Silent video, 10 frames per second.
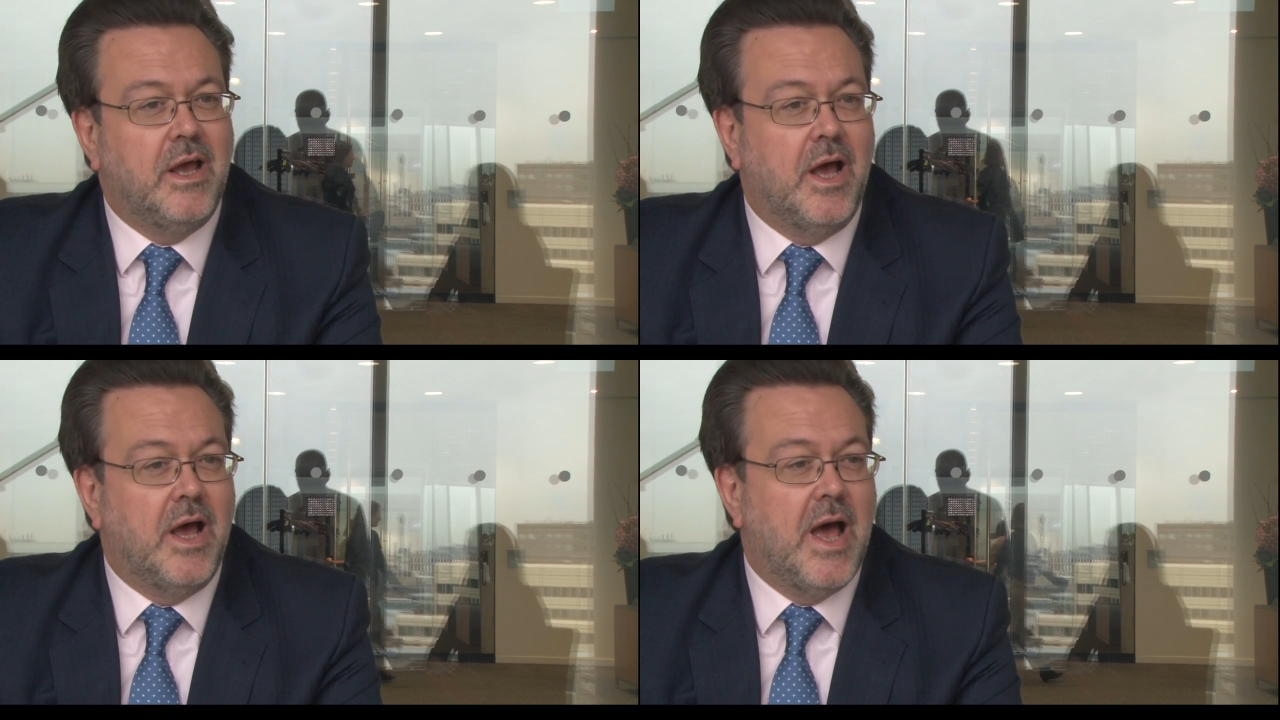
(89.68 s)

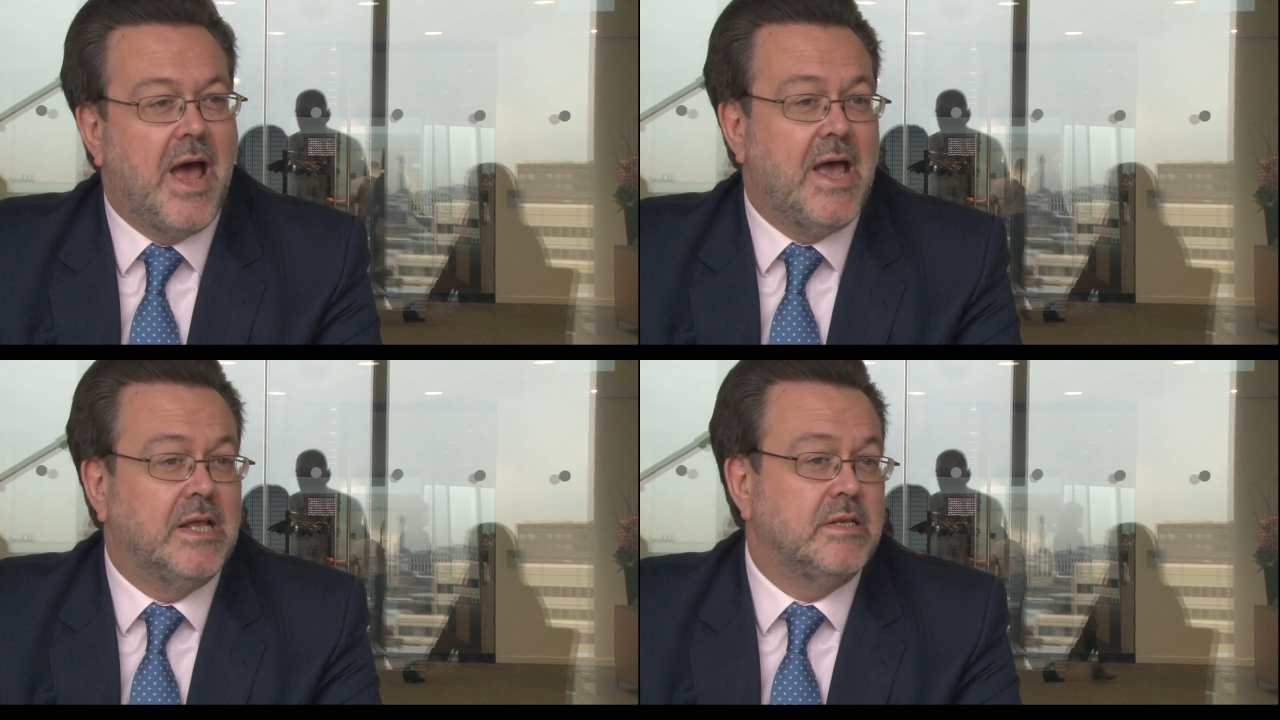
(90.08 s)
Uh,
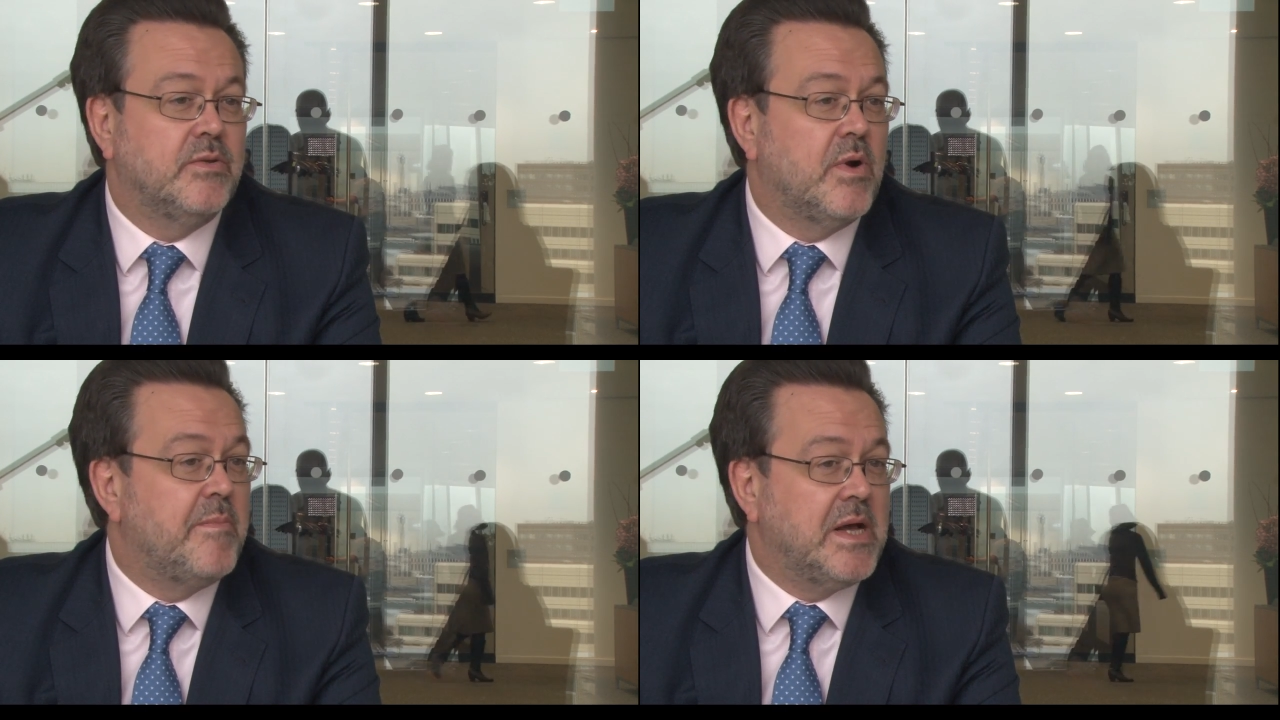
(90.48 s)

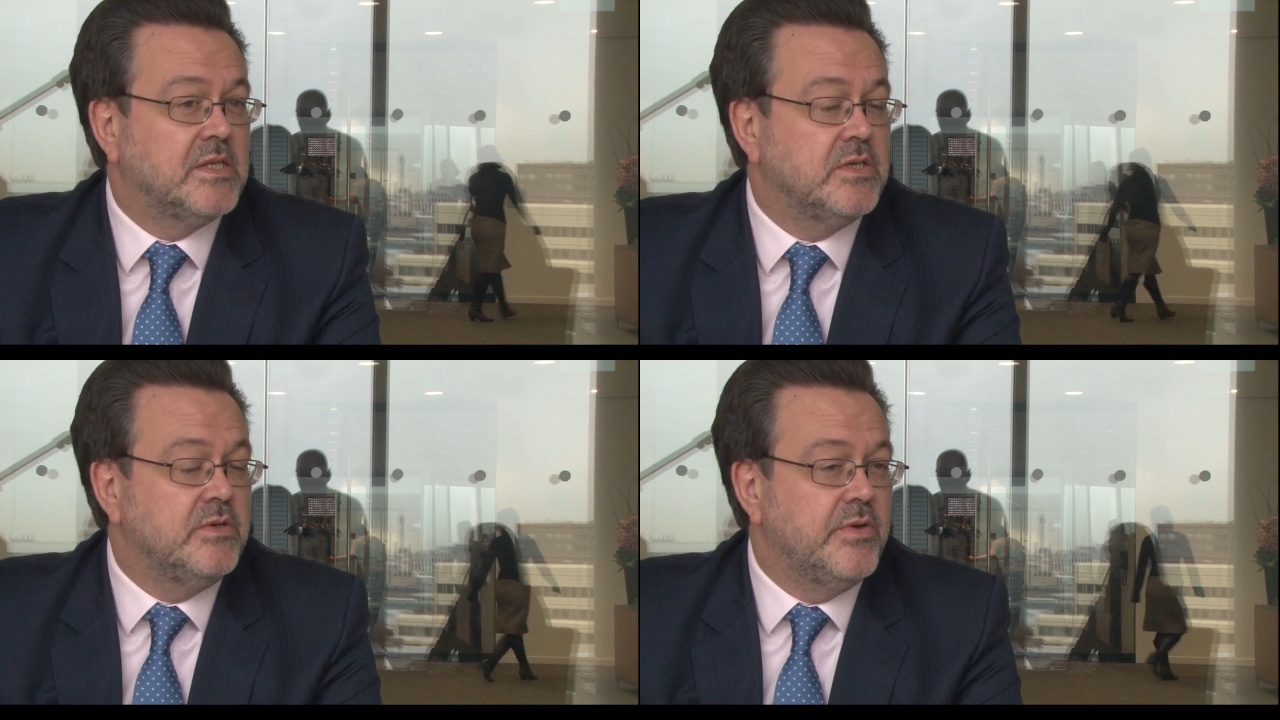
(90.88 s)
and we're
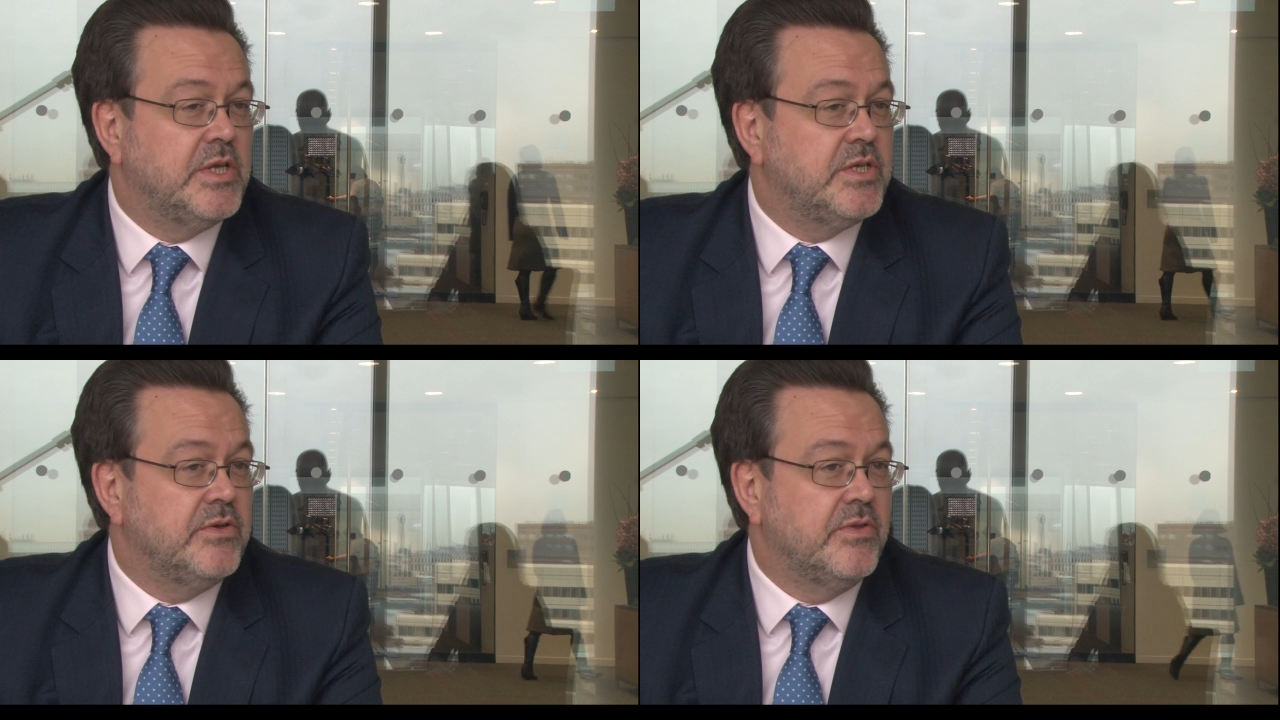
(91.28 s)
about to
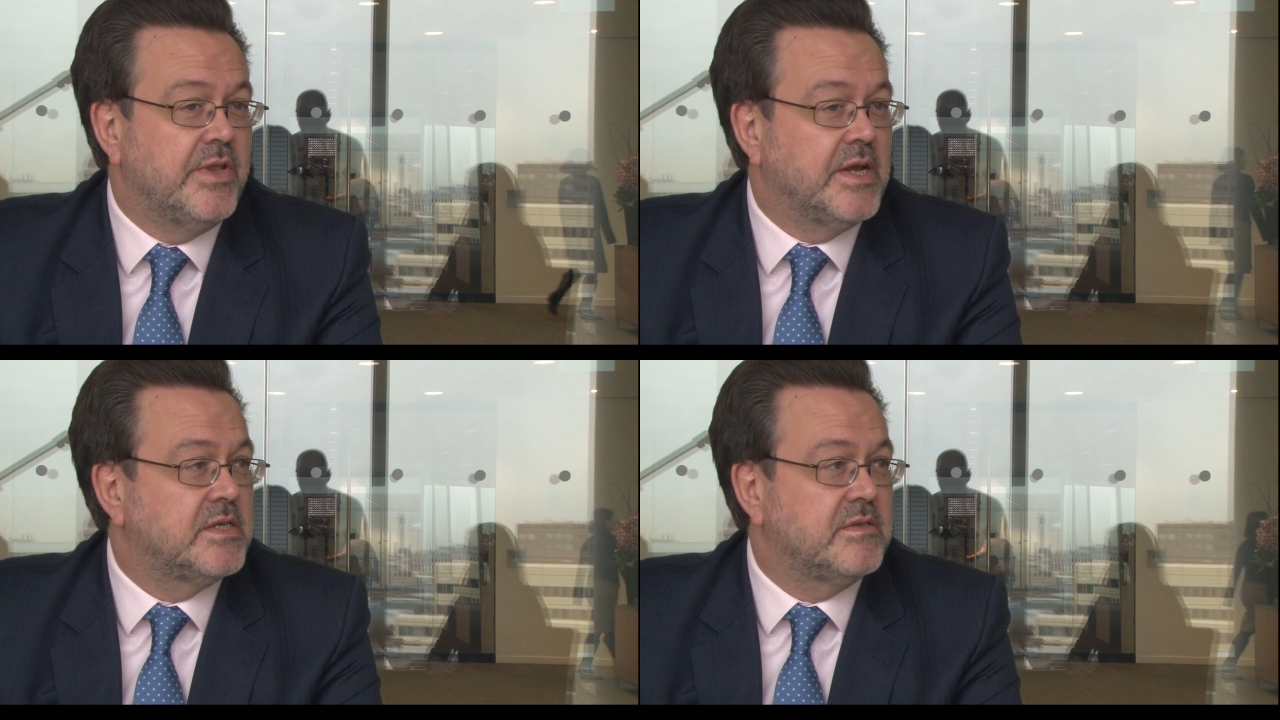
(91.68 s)
issue the
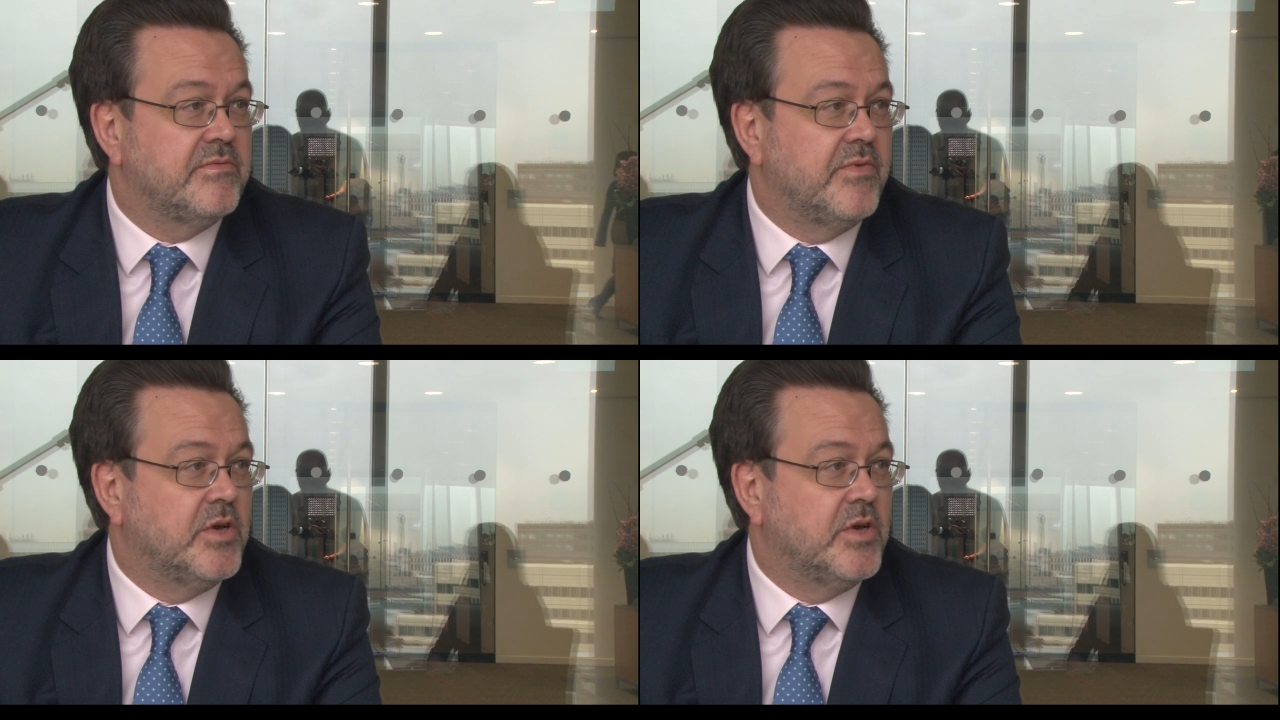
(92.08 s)
next